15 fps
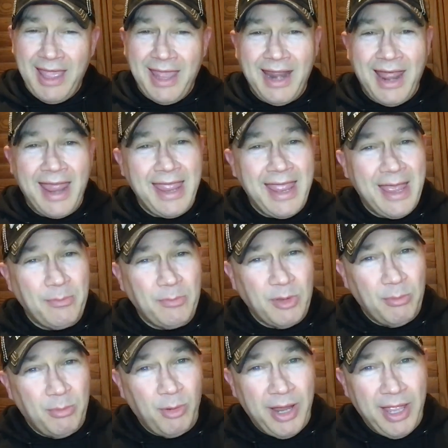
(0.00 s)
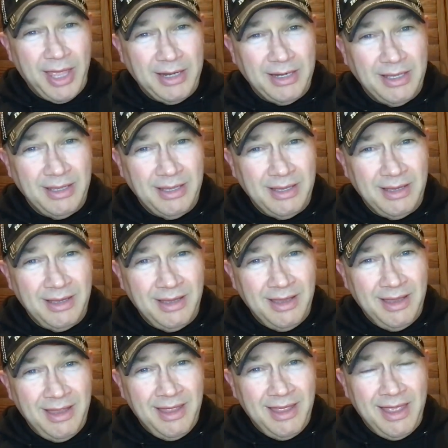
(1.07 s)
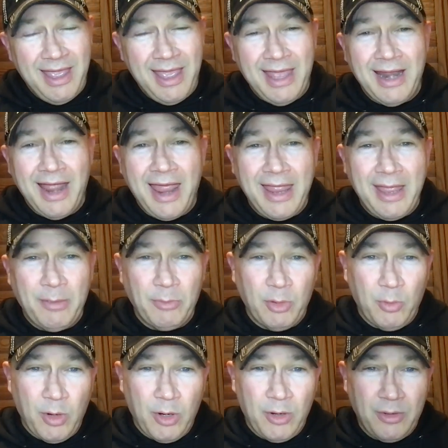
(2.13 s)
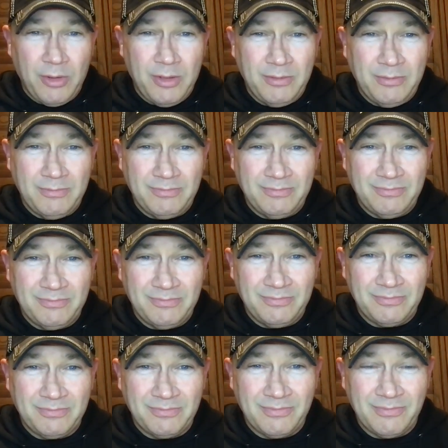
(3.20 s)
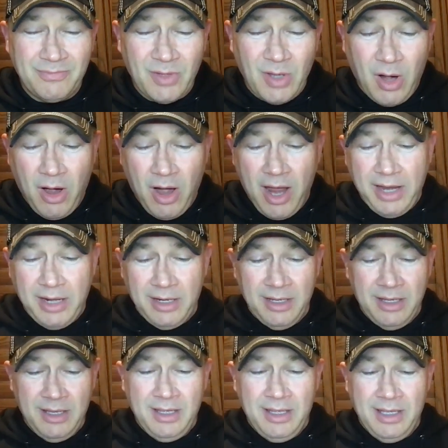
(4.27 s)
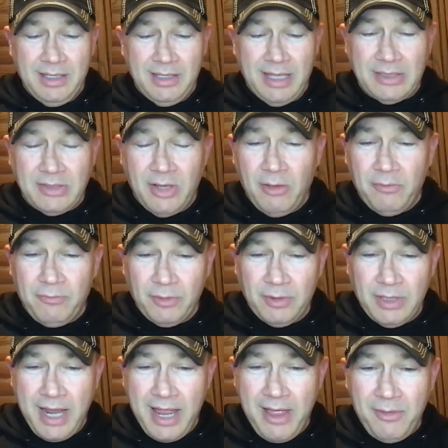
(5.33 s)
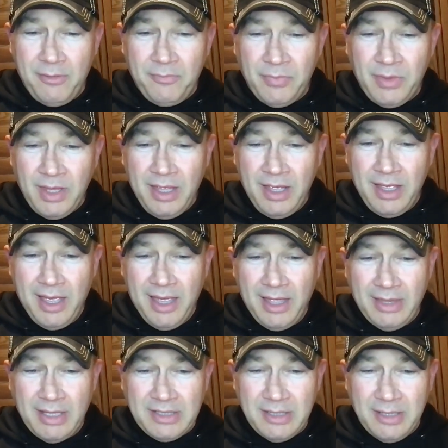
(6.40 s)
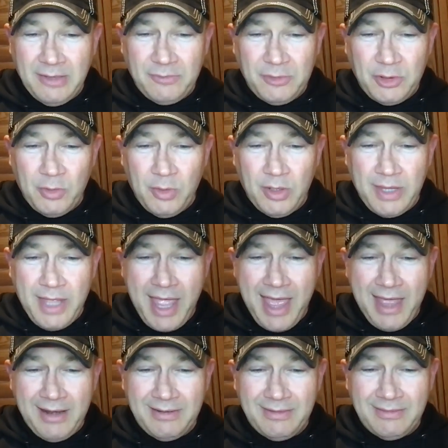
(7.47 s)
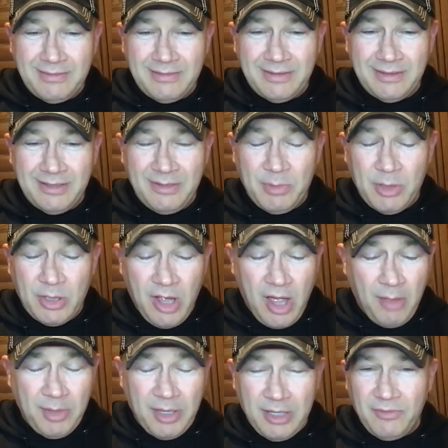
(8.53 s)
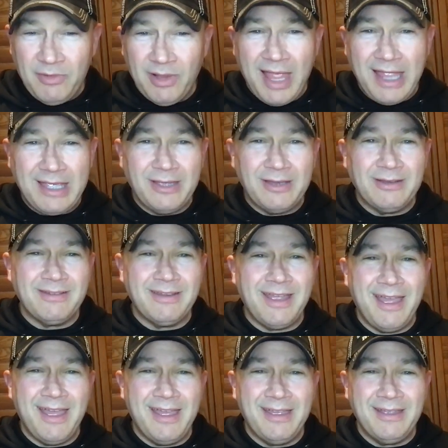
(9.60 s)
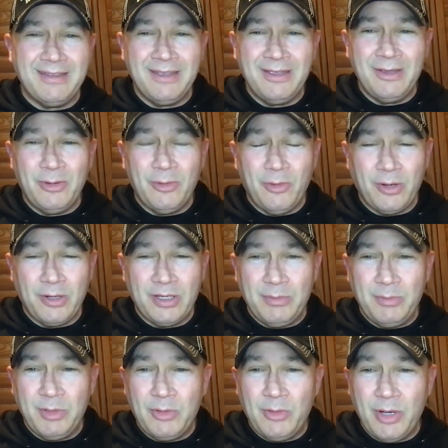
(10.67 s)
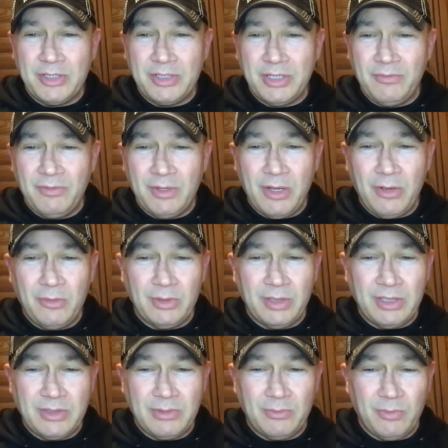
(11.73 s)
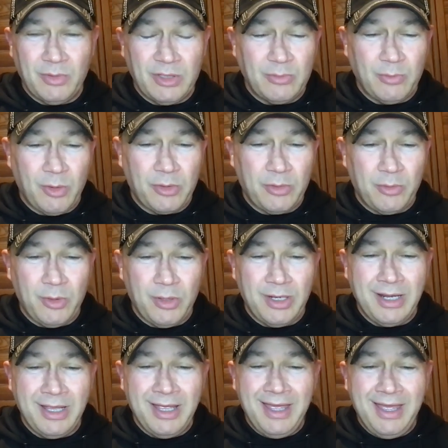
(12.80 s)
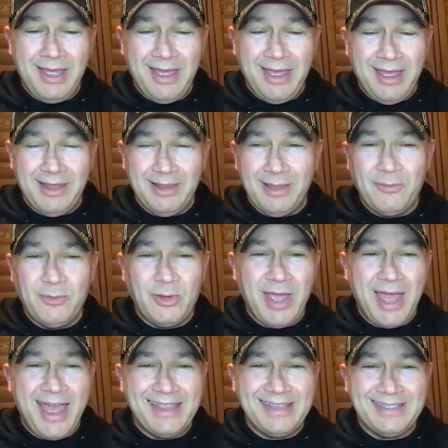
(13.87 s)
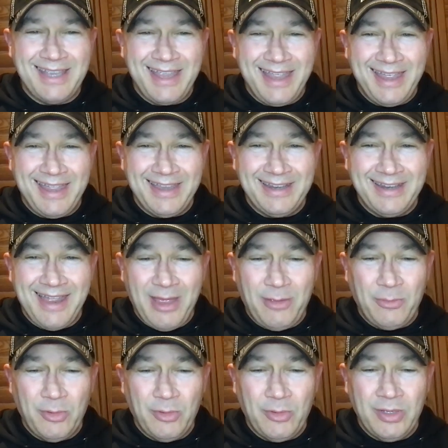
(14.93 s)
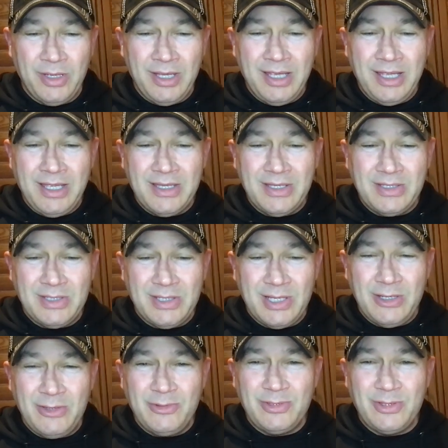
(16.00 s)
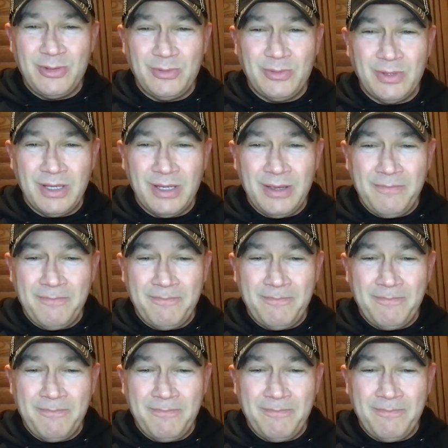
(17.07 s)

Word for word: and I am the bread, and I am the word. All right. That's all for now. Uh, that's enough. Chew on that. Leave me a comment if you like it, uh, or give me a question if you don't. Let's let's work through it. Uh, love you guys, and I will see you soon.